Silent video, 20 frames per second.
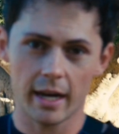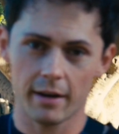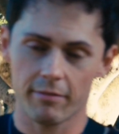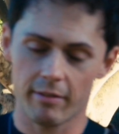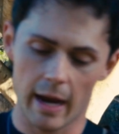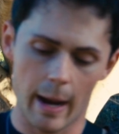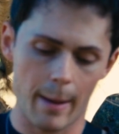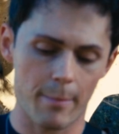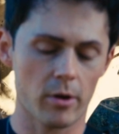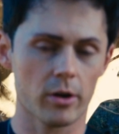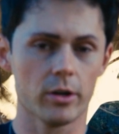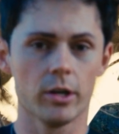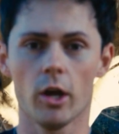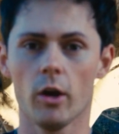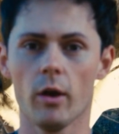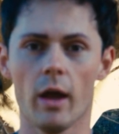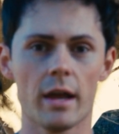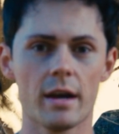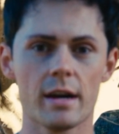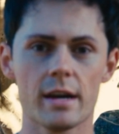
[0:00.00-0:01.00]
out of camera,
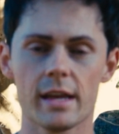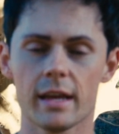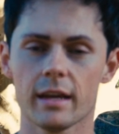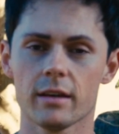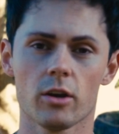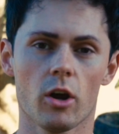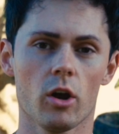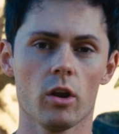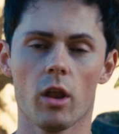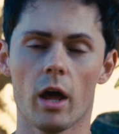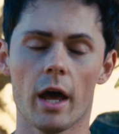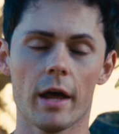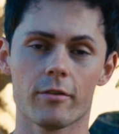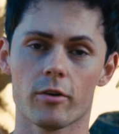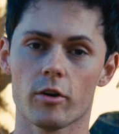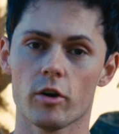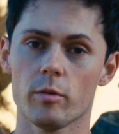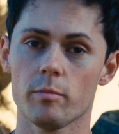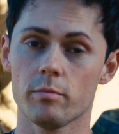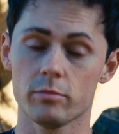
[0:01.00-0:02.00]
no editing, no
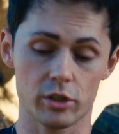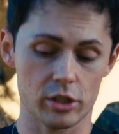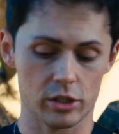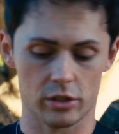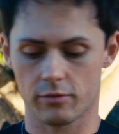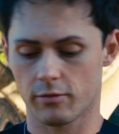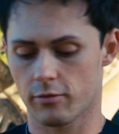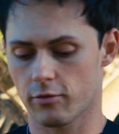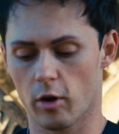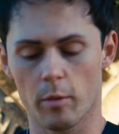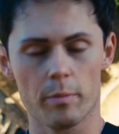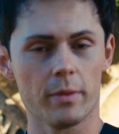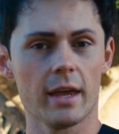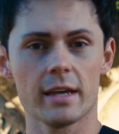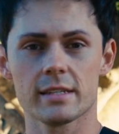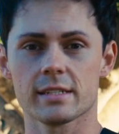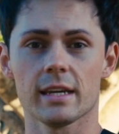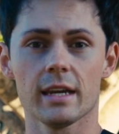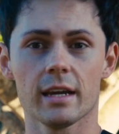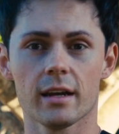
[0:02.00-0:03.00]
Lightroom, just from the
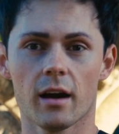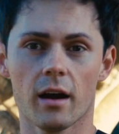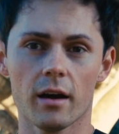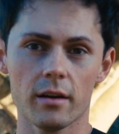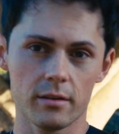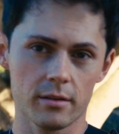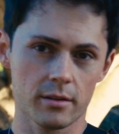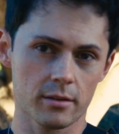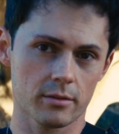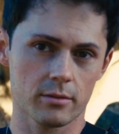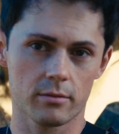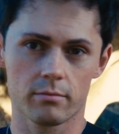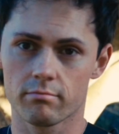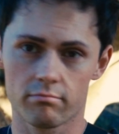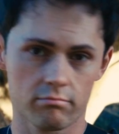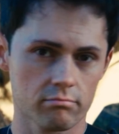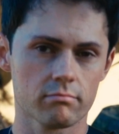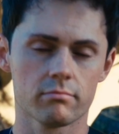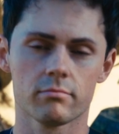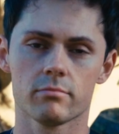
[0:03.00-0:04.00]
SD card
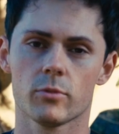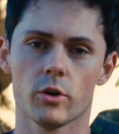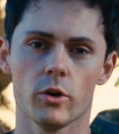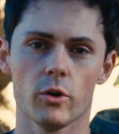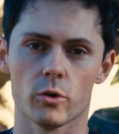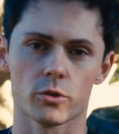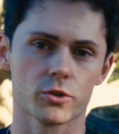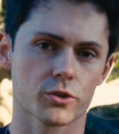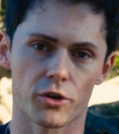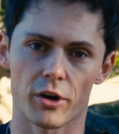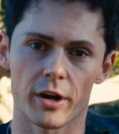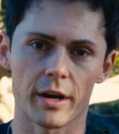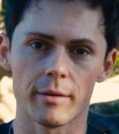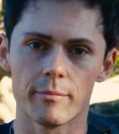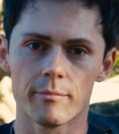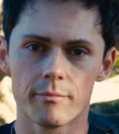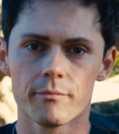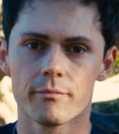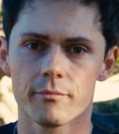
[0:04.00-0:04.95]
to your screen.